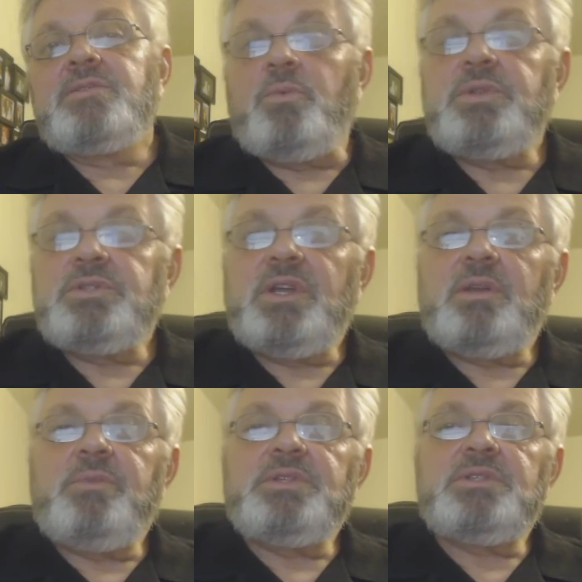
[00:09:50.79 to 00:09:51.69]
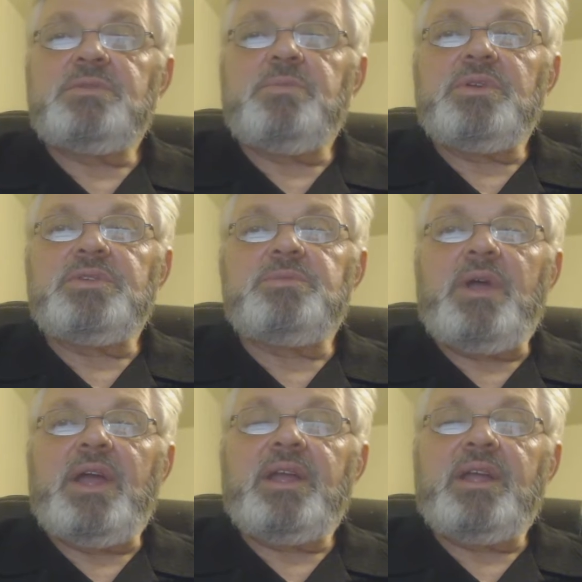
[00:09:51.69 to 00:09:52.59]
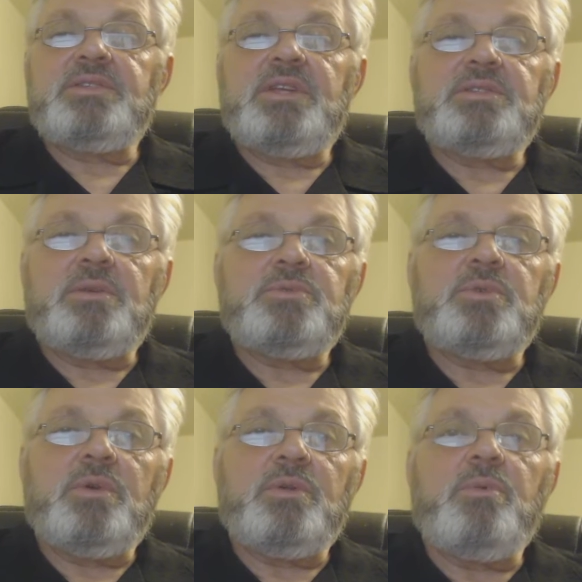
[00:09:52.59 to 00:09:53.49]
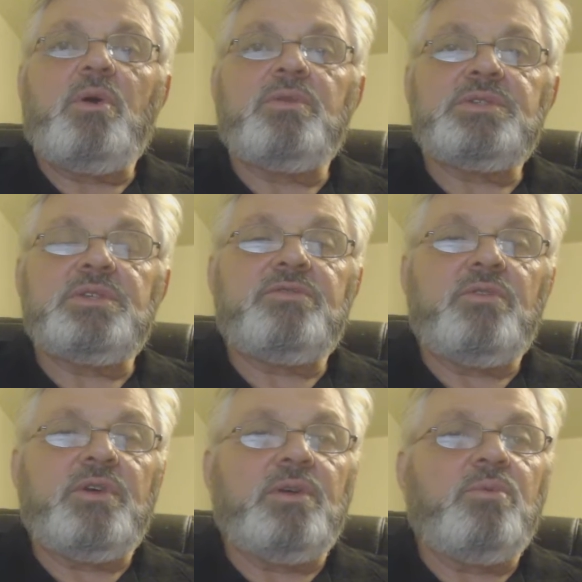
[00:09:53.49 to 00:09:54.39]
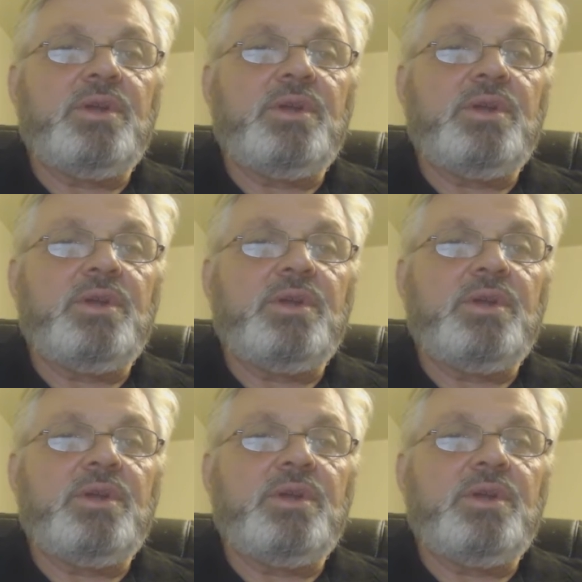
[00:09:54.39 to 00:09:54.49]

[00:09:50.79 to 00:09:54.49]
So once you get a Business Builders Pack, it sets up 2 other bonuses for you.